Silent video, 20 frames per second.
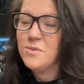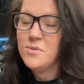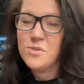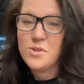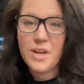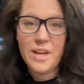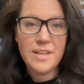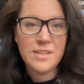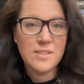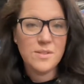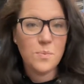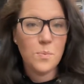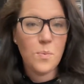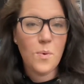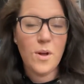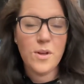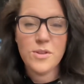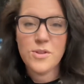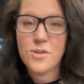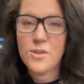Just
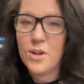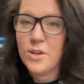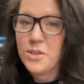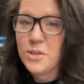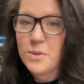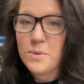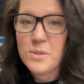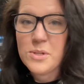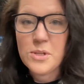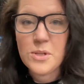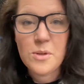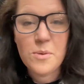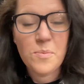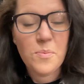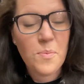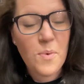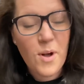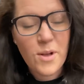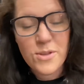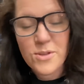watched on
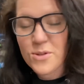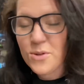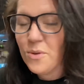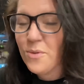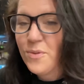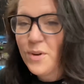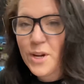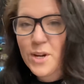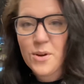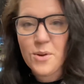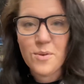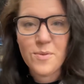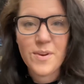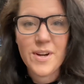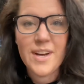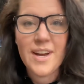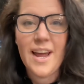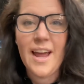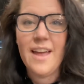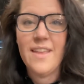YouTube, watched over and
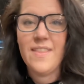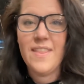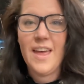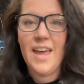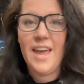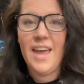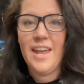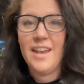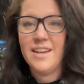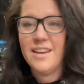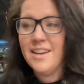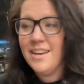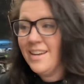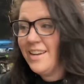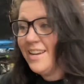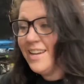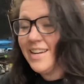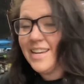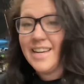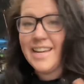over, and then
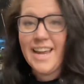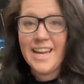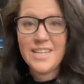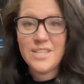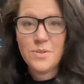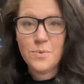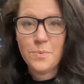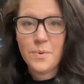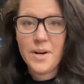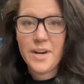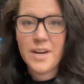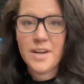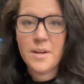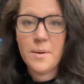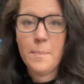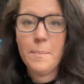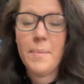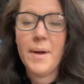get to work.